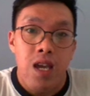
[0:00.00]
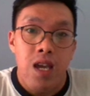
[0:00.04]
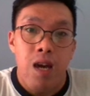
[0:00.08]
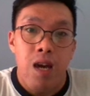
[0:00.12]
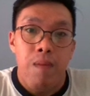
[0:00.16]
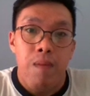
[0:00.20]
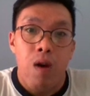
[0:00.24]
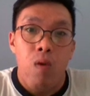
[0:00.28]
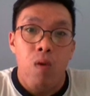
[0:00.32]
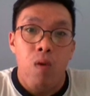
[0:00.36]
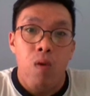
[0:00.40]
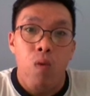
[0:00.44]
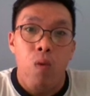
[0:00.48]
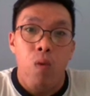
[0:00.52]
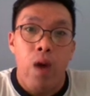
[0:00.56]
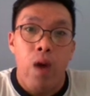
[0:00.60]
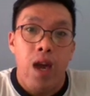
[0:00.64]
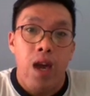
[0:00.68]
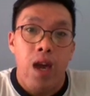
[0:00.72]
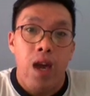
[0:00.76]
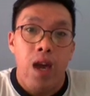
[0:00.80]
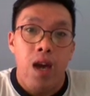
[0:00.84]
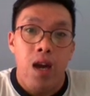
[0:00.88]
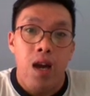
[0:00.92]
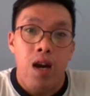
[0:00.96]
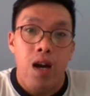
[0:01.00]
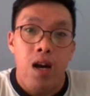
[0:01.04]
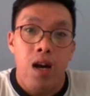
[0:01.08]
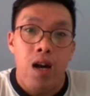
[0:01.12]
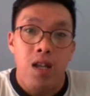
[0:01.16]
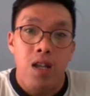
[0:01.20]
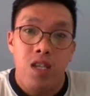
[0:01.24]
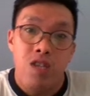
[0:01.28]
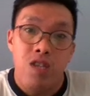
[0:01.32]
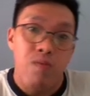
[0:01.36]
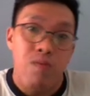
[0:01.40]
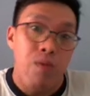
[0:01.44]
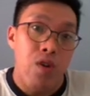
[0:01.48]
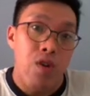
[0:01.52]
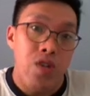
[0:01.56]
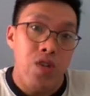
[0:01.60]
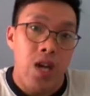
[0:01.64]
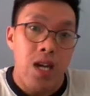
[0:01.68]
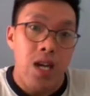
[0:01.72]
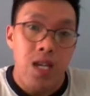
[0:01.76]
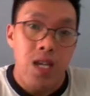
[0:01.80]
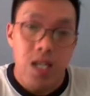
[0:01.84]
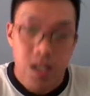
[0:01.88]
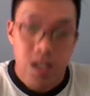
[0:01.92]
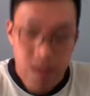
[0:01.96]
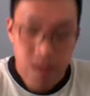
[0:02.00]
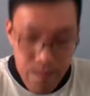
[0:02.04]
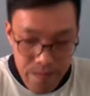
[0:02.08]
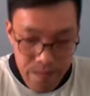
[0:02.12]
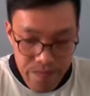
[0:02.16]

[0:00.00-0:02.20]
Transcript: about where this project is.